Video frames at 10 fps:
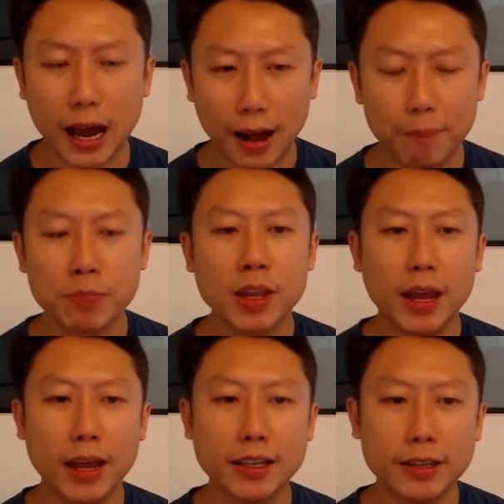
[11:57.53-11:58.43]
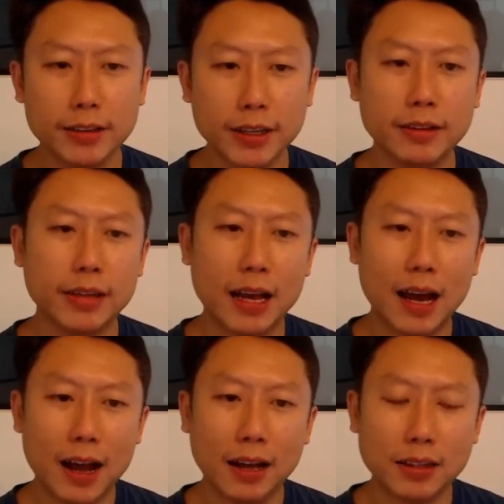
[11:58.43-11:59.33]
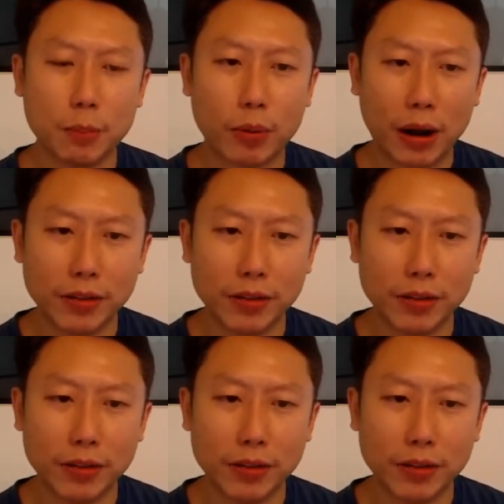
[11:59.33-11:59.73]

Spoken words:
They are, and indeed they are the